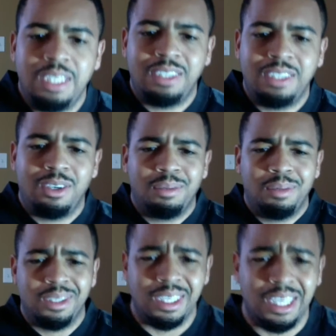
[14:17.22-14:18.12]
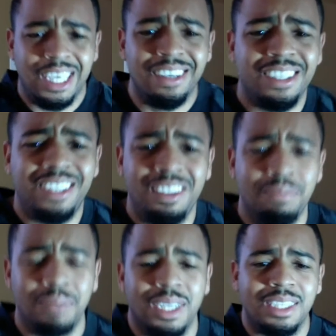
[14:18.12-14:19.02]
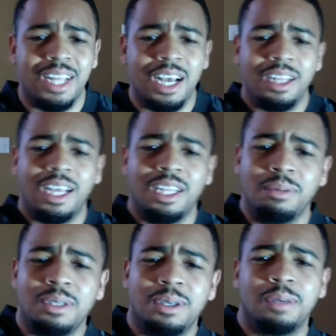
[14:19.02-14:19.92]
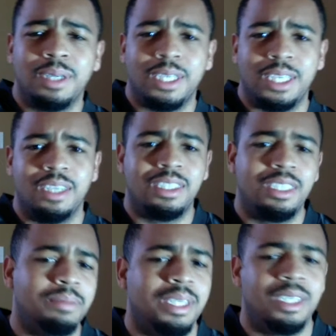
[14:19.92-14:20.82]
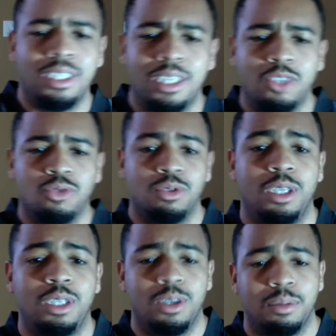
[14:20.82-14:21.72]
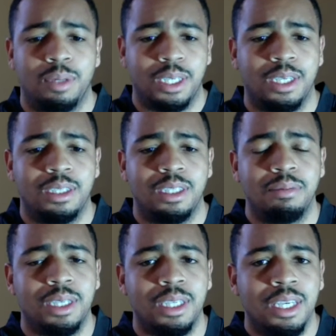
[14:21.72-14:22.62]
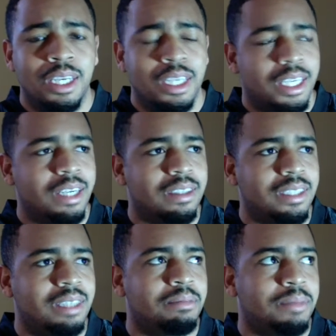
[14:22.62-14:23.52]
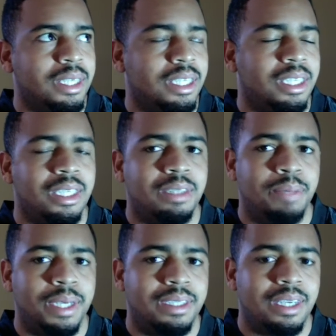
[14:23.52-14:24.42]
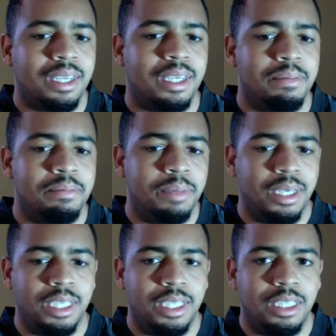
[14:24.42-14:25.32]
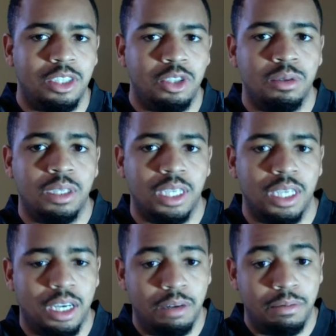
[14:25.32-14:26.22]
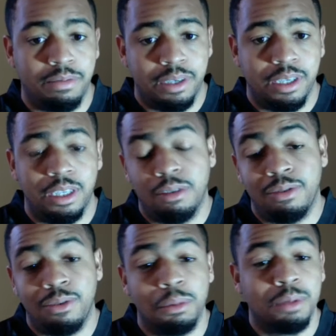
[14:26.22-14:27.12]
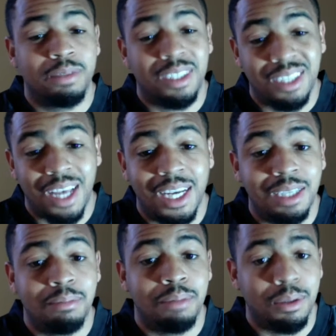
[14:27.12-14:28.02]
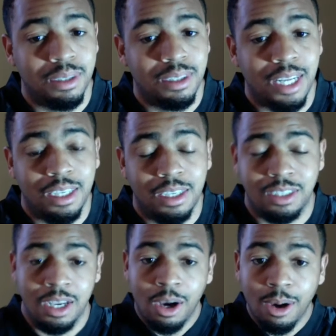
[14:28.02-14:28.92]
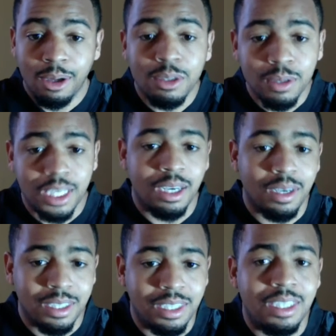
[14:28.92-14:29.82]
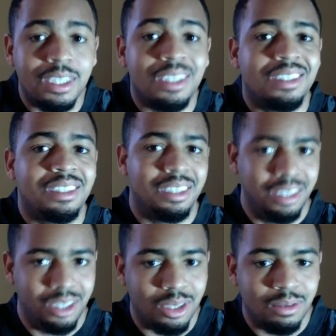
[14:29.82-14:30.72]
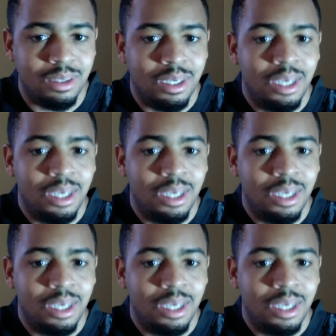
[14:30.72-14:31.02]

he's talking about is the guaranteed money. Now that we're talking about guaranteed money, let's really talk about guaranteed money. Guaranteed money is basically money that you get up front in the form of a signing bonus. Now, there's also guaranteed incentives